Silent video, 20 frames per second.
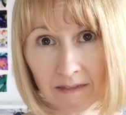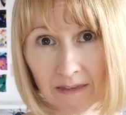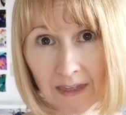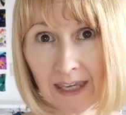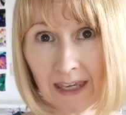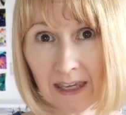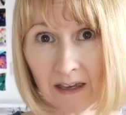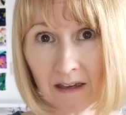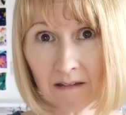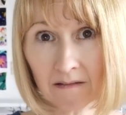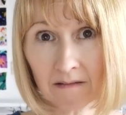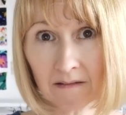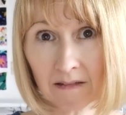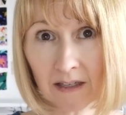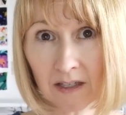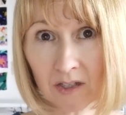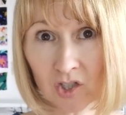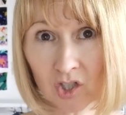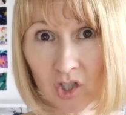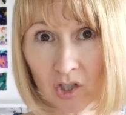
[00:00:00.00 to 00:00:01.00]
here
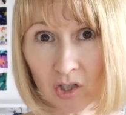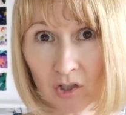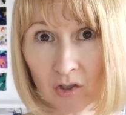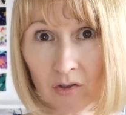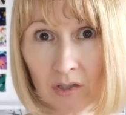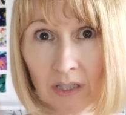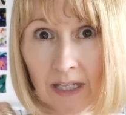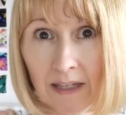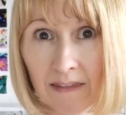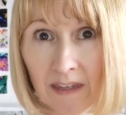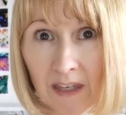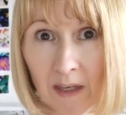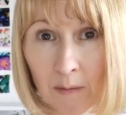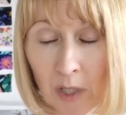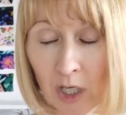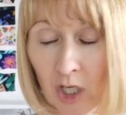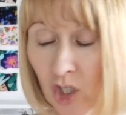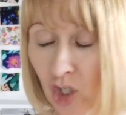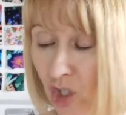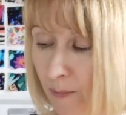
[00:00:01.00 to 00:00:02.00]
as shown in the
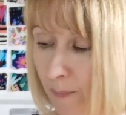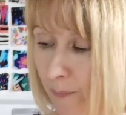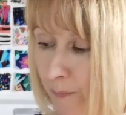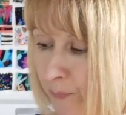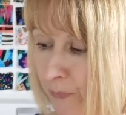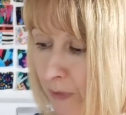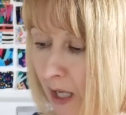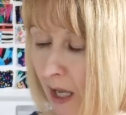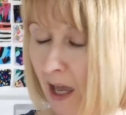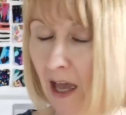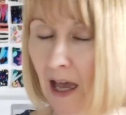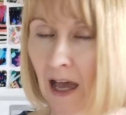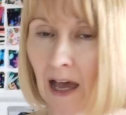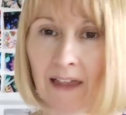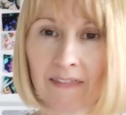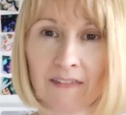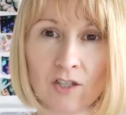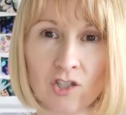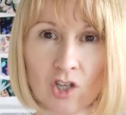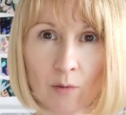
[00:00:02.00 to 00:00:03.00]
image,
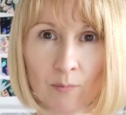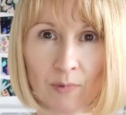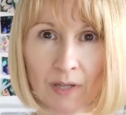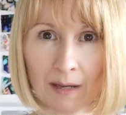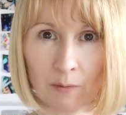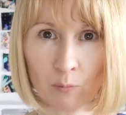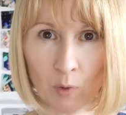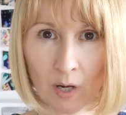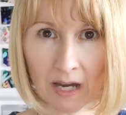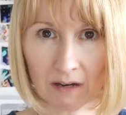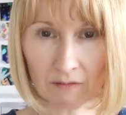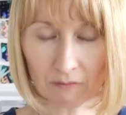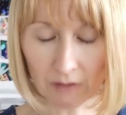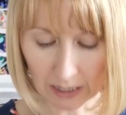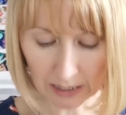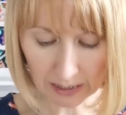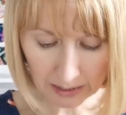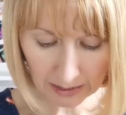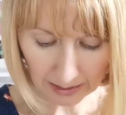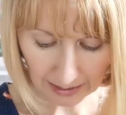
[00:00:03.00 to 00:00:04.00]
and the top that I'm
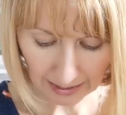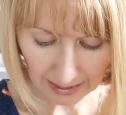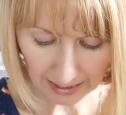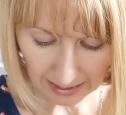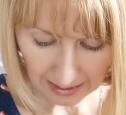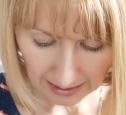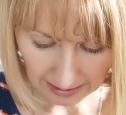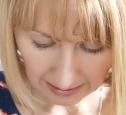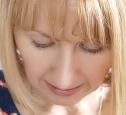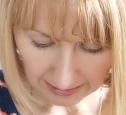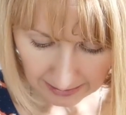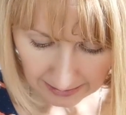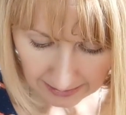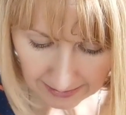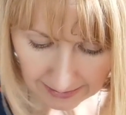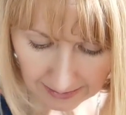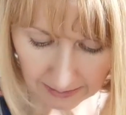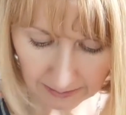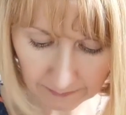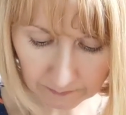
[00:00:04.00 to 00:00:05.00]
wearing
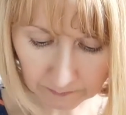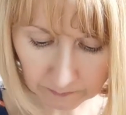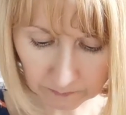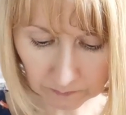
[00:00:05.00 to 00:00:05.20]
it's